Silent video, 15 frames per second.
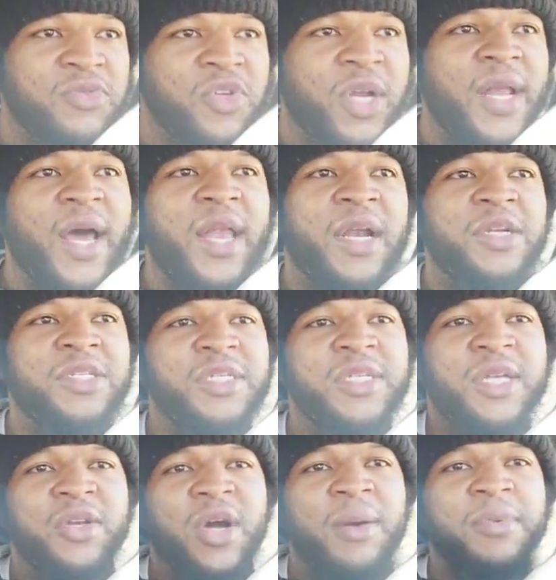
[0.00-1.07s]
Try to holler her. She
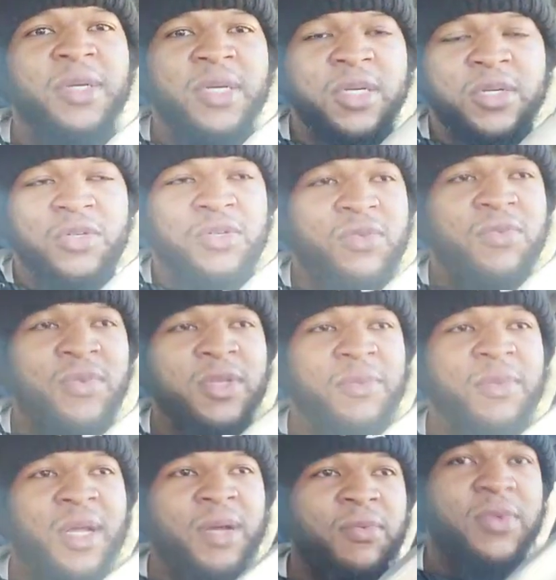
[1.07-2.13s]
said, no, I'm good, cool.
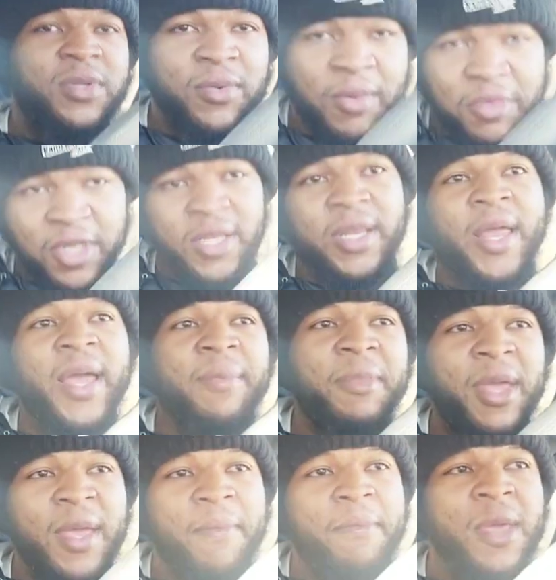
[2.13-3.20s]
You know, I, i to look like,
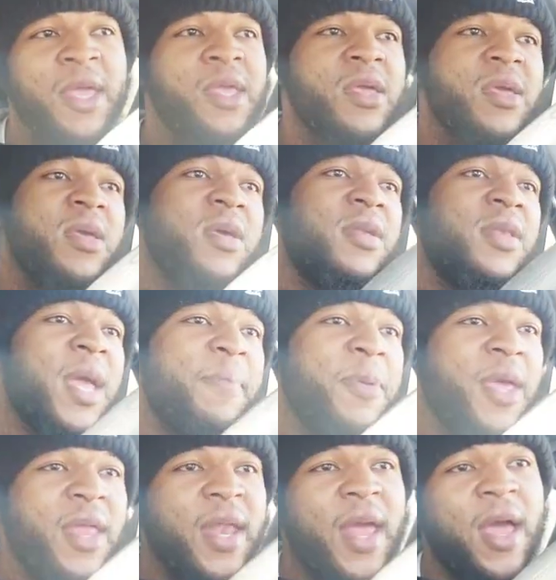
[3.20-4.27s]
man, big,
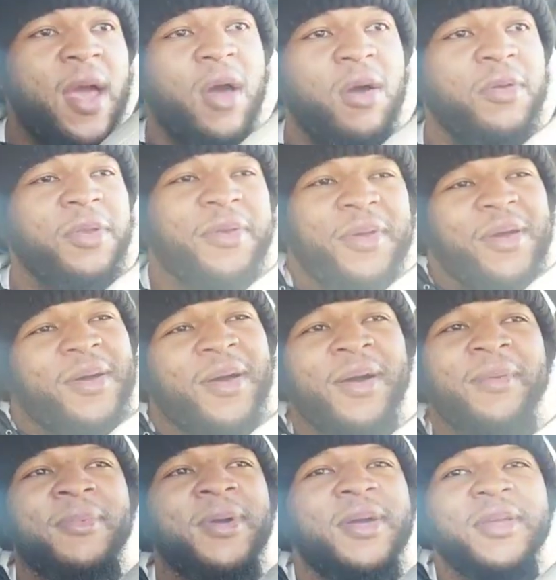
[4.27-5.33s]
nappy of that hole. You
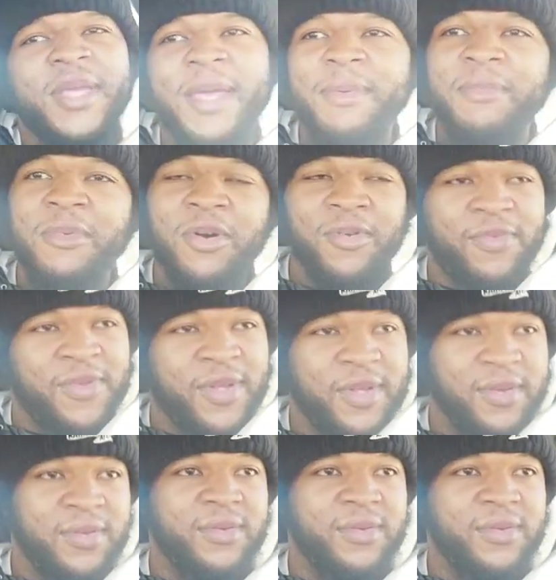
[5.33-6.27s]
know, bro, you keep it moving.